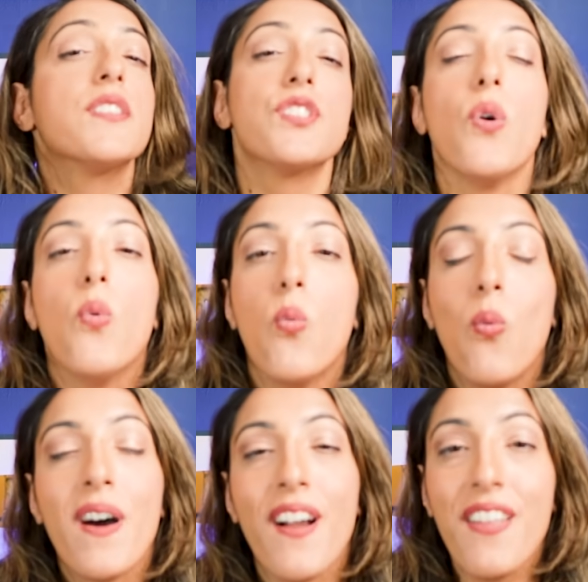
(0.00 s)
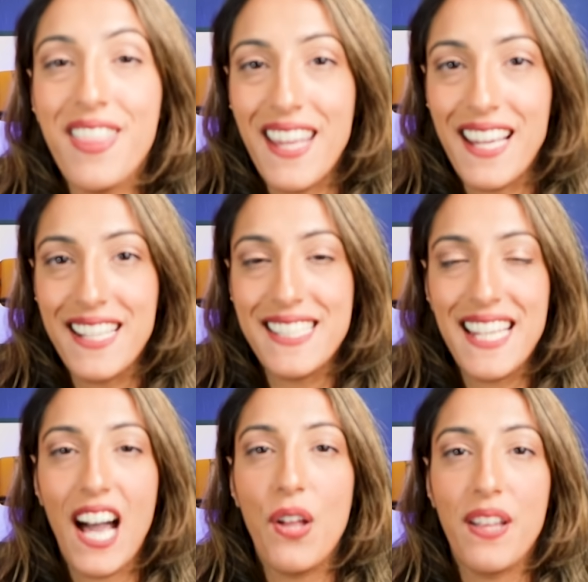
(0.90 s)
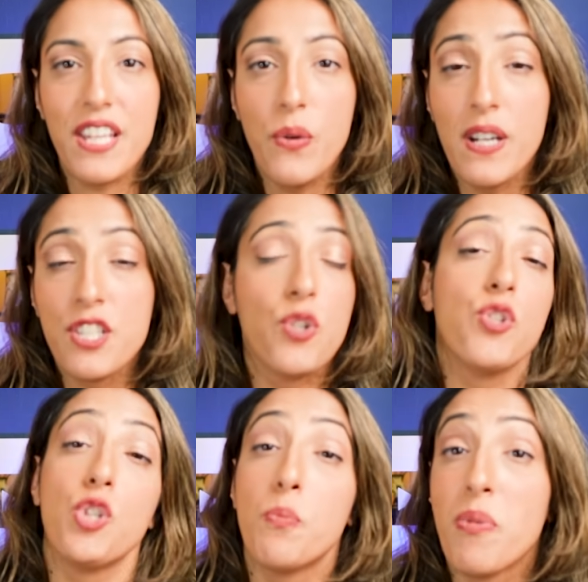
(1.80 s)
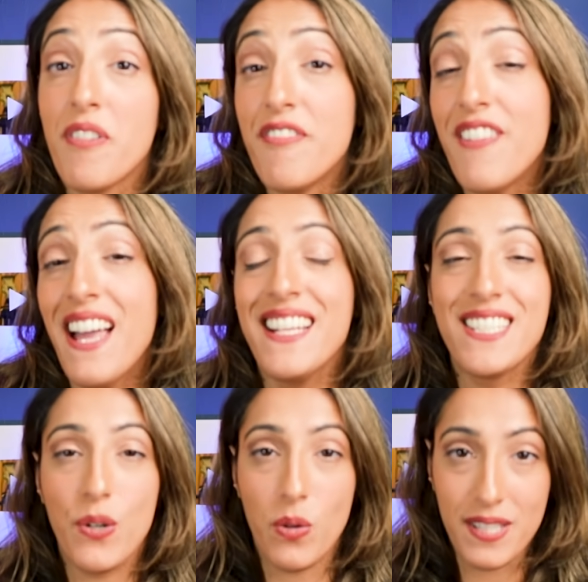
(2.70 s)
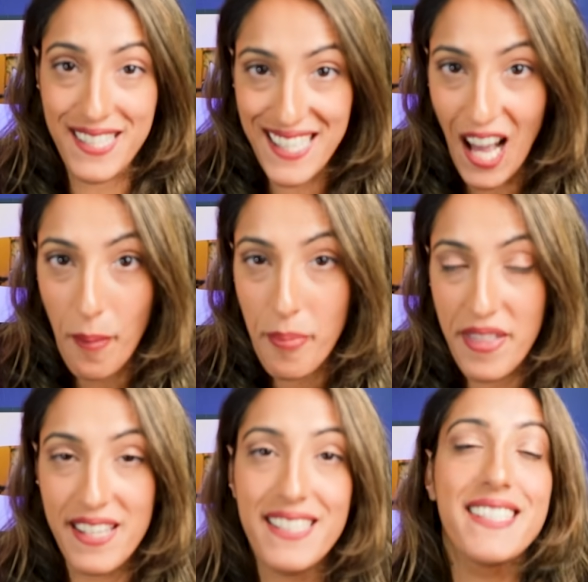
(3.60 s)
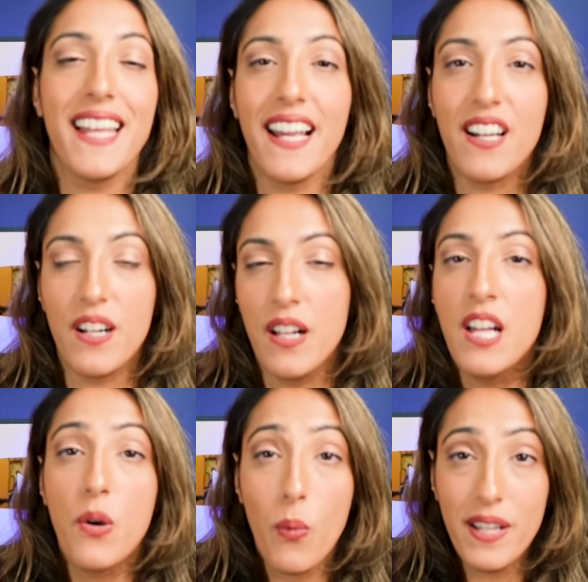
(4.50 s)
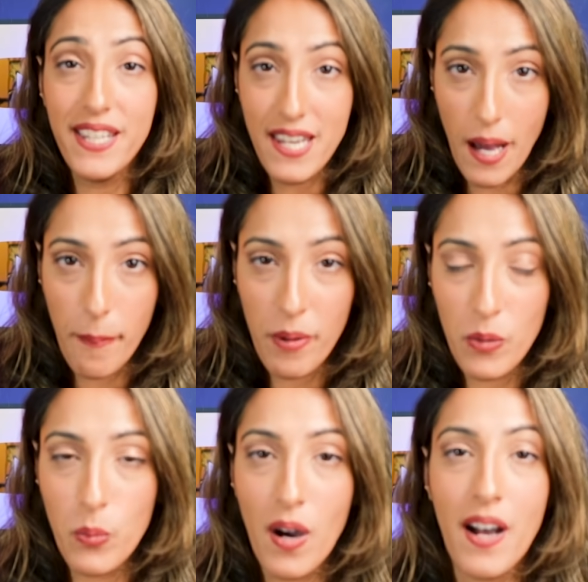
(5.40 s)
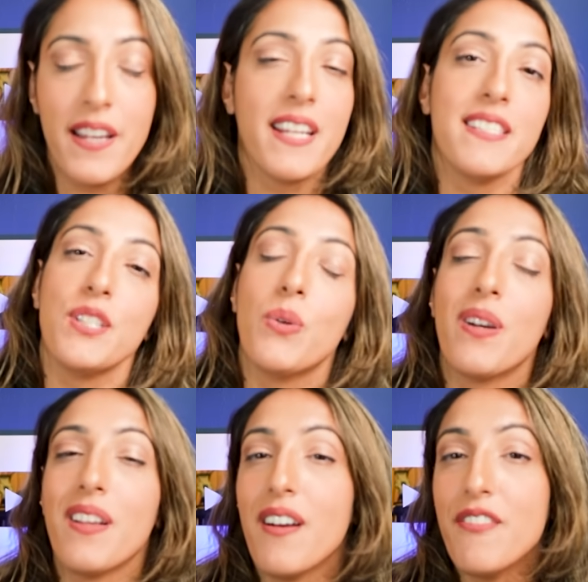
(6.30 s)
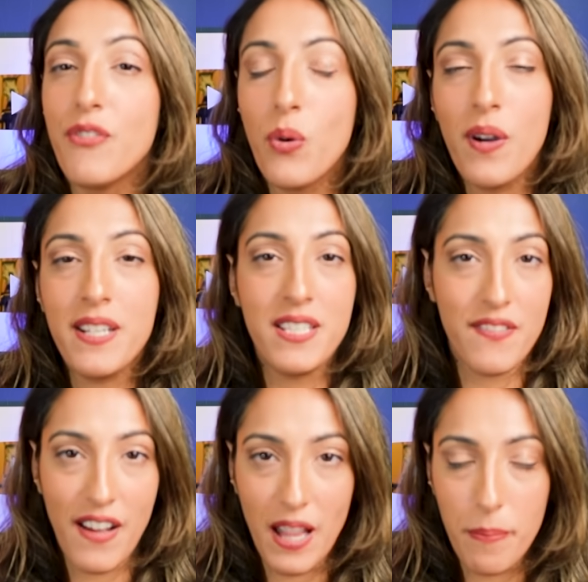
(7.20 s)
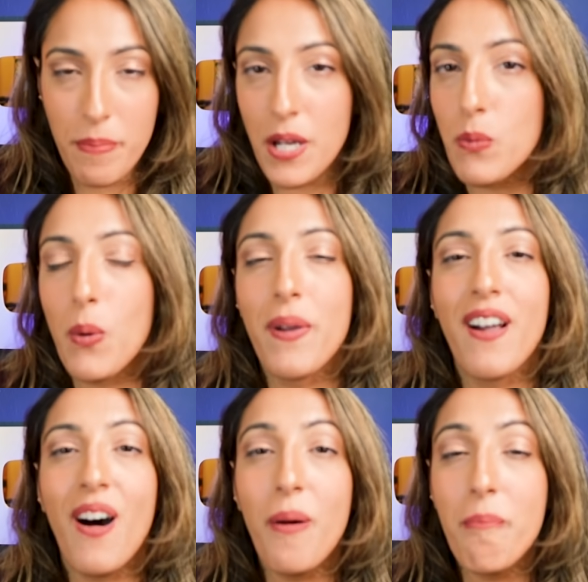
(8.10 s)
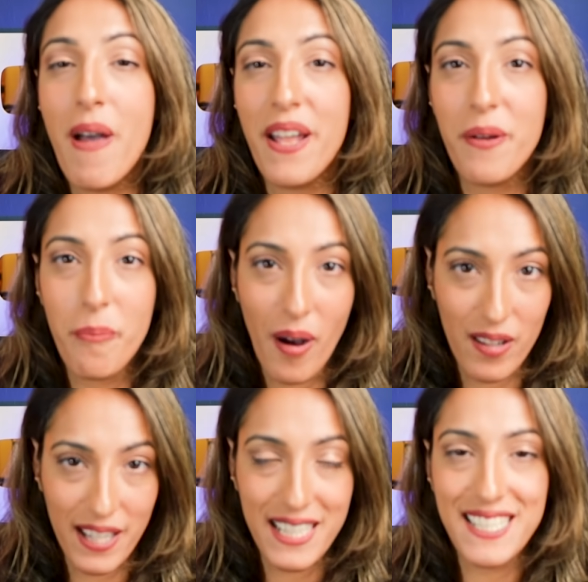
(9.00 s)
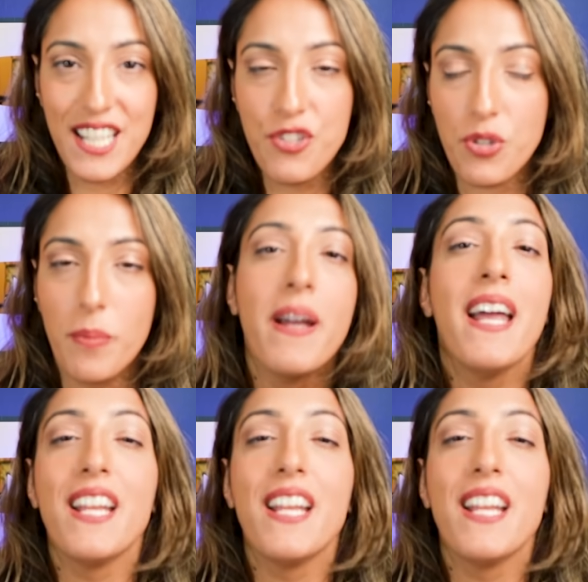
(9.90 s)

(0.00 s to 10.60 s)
So what are things now that you can do to prevent or stop this cycle? Well, number one is you can avoid developing what we call metabolic syndrome.